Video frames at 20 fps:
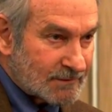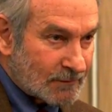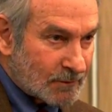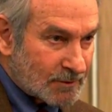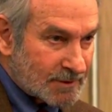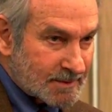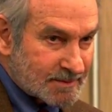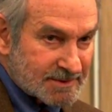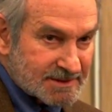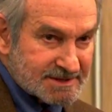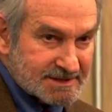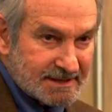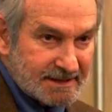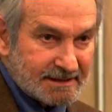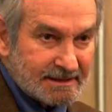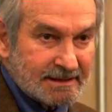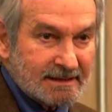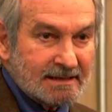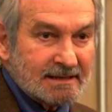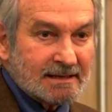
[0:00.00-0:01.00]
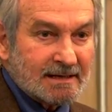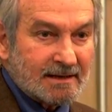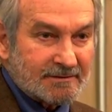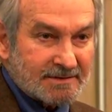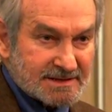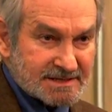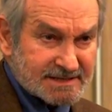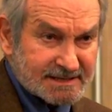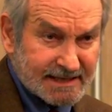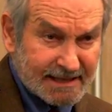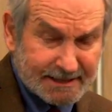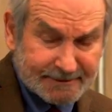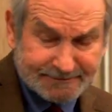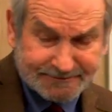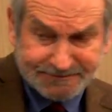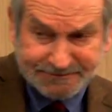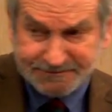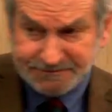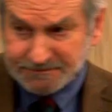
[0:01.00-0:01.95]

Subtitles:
to 40% of the state